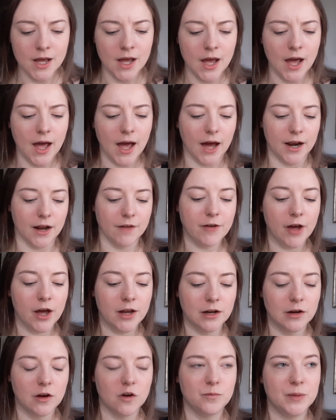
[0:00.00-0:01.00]
And I've heard a
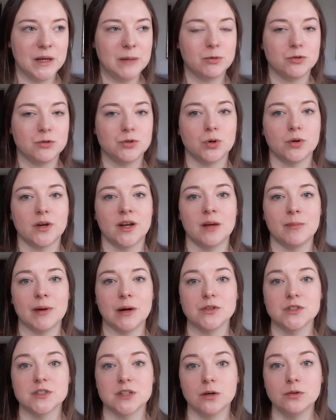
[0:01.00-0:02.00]
lot of people talking about
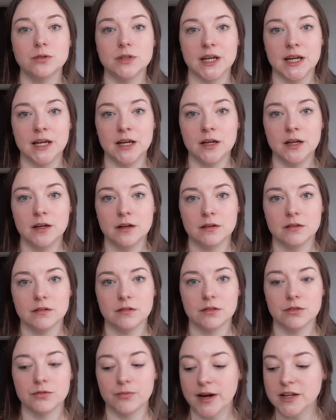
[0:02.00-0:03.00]
sulky
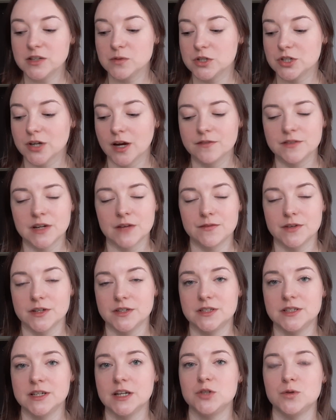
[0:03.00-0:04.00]
threads, which I've never
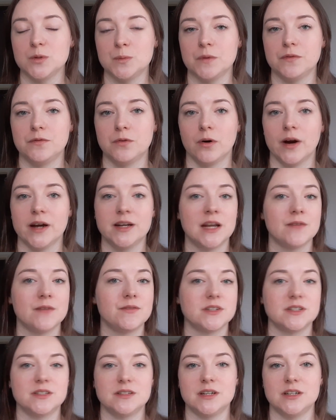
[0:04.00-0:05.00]
stitched with before. I'd never
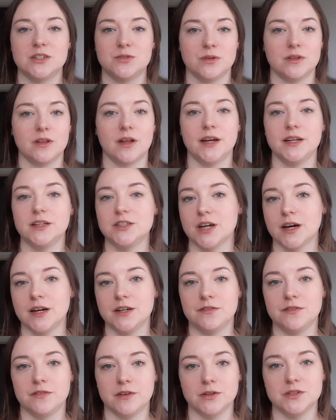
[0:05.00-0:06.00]
stitched with like dyed
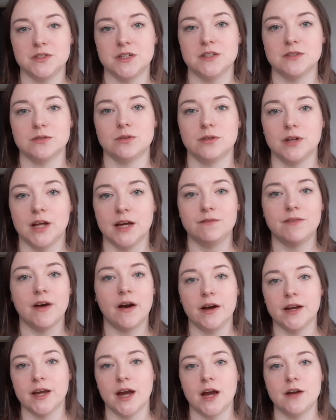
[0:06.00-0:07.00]
flosses or like
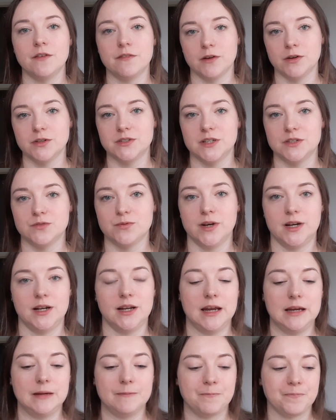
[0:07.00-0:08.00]
variegated flosses
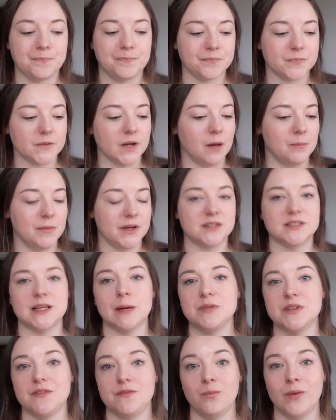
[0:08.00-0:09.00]
really, except
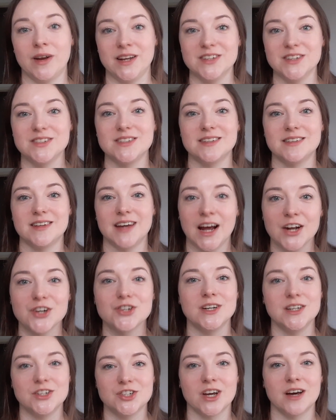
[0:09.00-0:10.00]
when it's
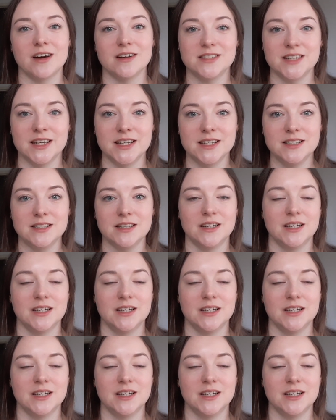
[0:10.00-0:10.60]
actually charted.